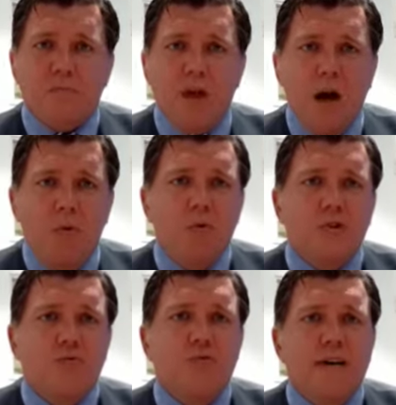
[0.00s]
I'm
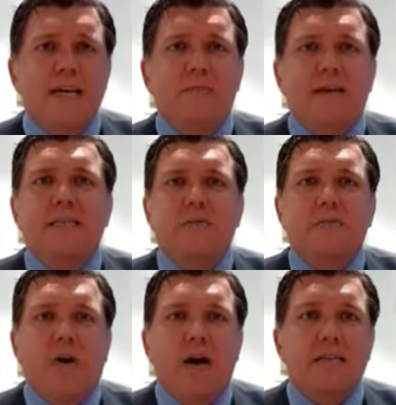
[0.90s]
also really pleased to
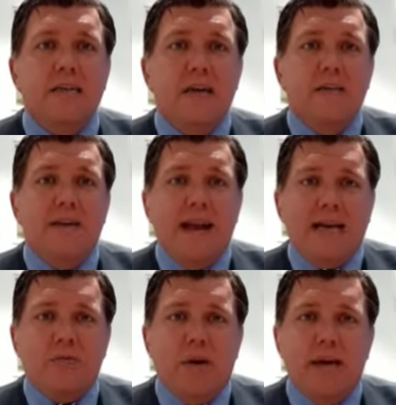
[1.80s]
advise that
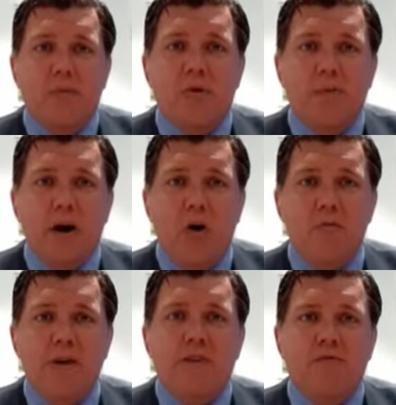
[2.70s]
next week we will be
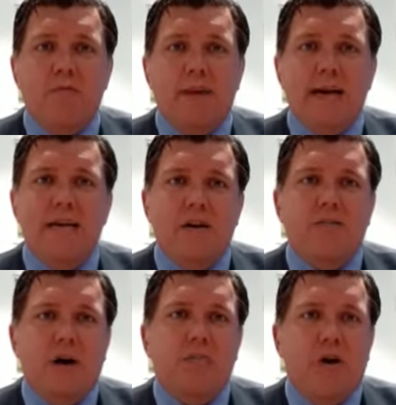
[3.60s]
opening the remainder
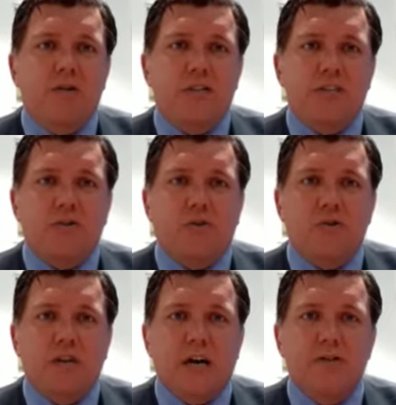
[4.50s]
of our branches
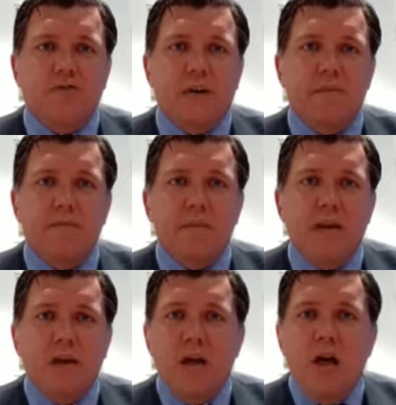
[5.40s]
across the country.
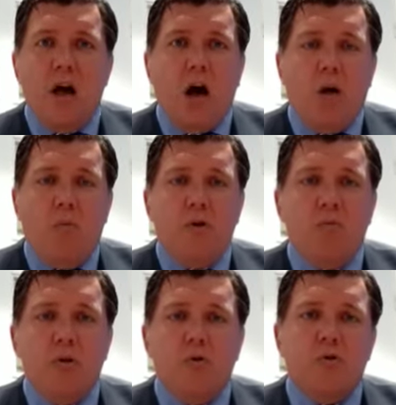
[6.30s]
We
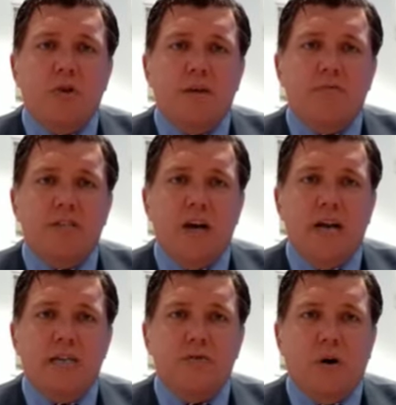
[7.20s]
will also be
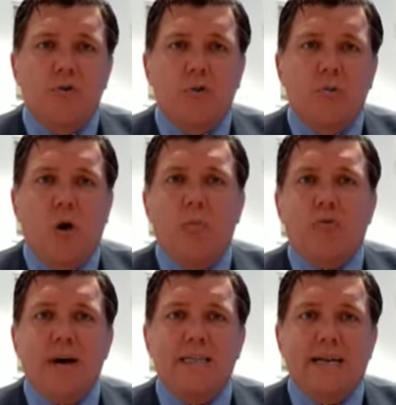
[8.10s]
returning to our normal
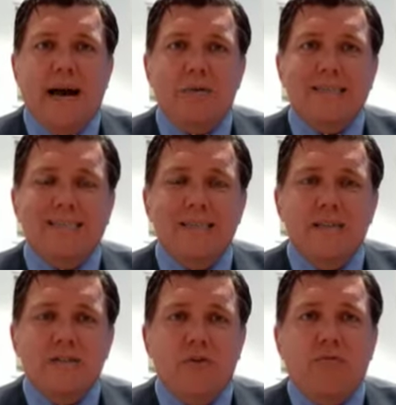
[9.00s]
operating hours.
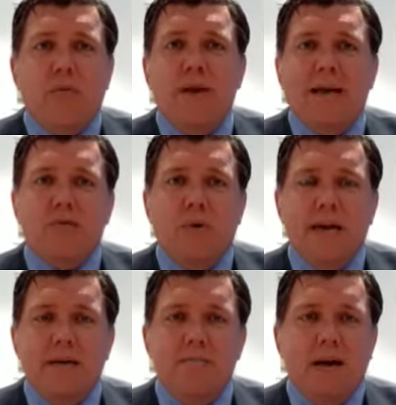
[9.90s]
So from next
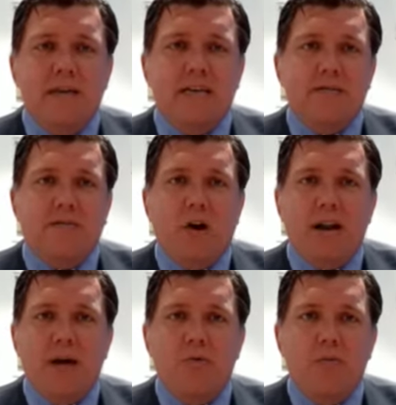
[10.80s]
week, Monday to
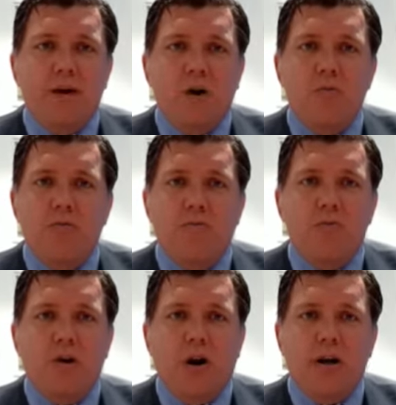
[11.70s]
Friday, we'll be open
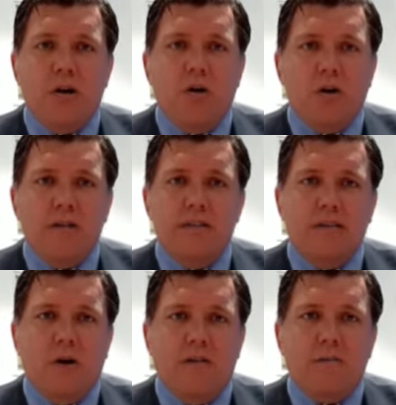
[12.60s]
from 9 o'clock
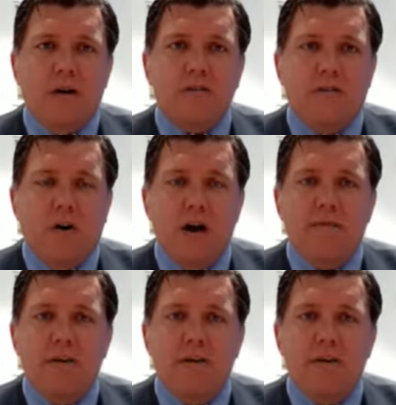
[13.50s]
until 5:30,